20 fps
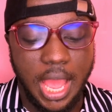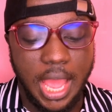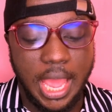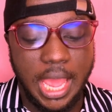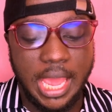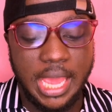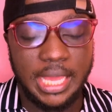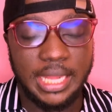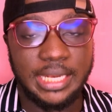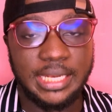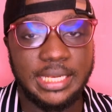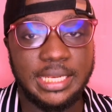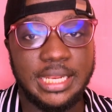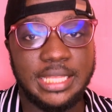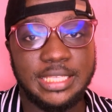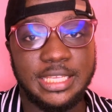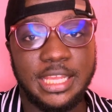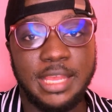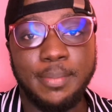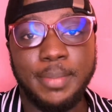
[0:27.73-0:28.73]
and the
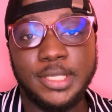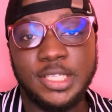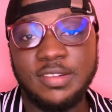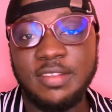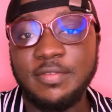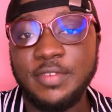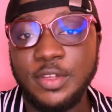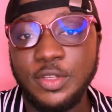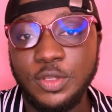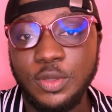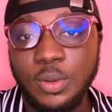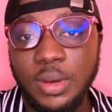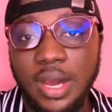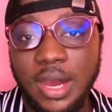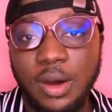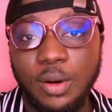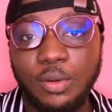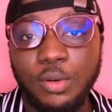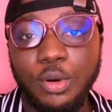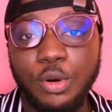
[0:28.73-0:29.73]
second part of the video,
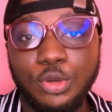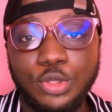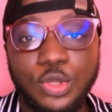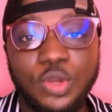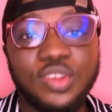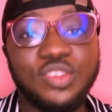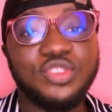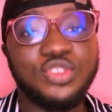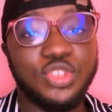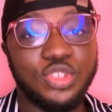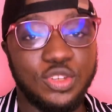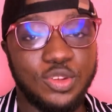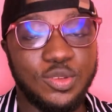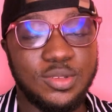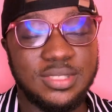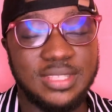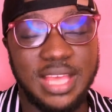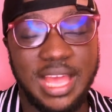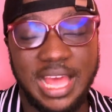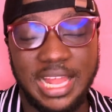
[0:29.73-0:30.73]
I'll also introduce
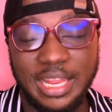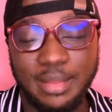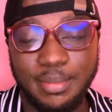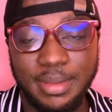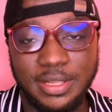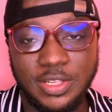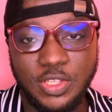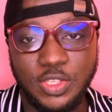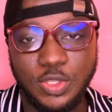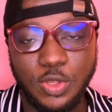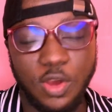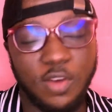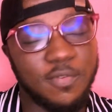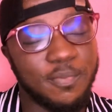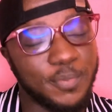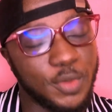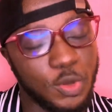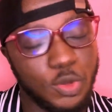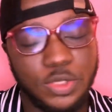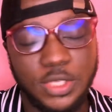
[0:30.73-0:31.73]
the elements of
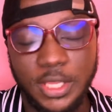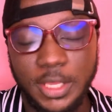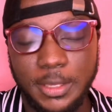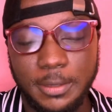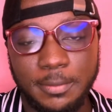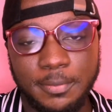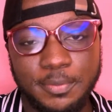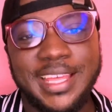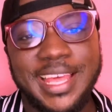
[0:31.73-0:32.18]
music.